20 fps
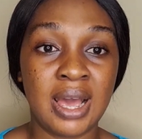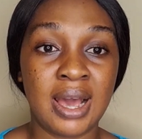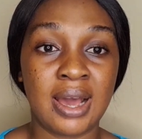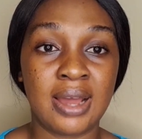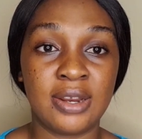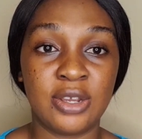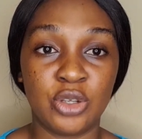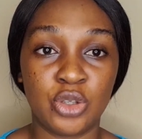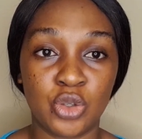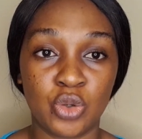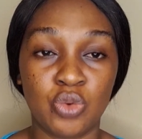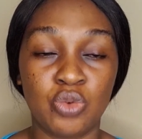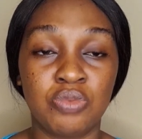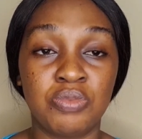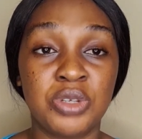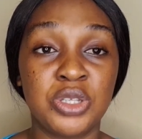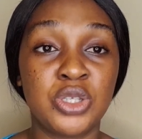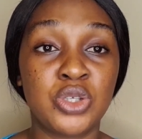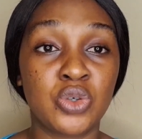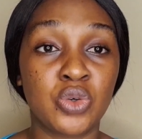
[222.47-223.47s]
and He told
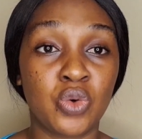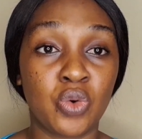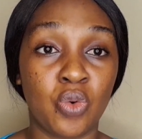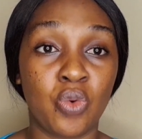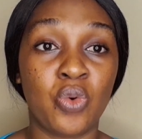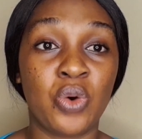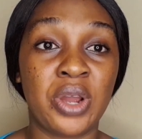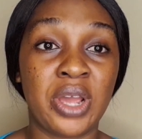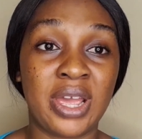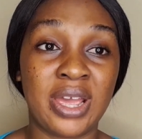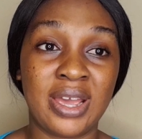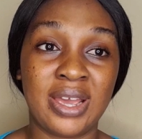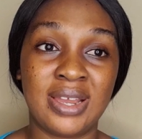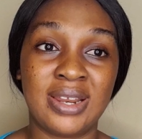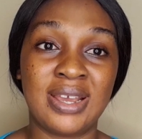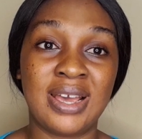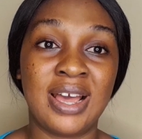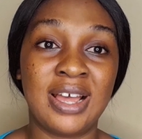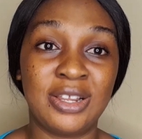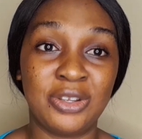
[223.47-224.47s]
me to go
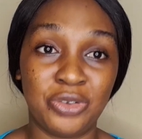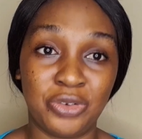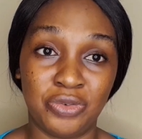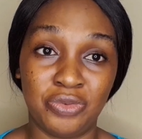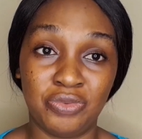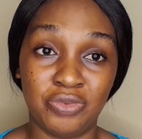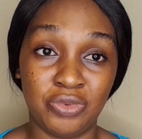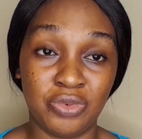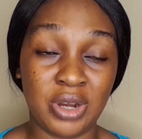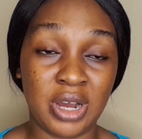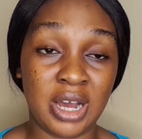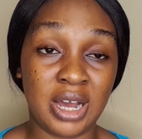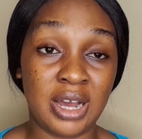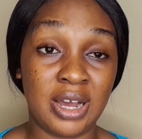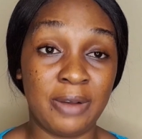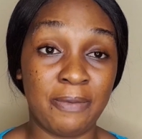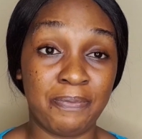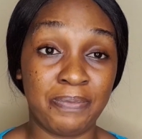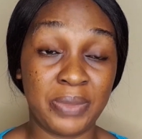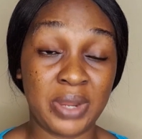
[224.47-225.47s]
ahead and do, uh,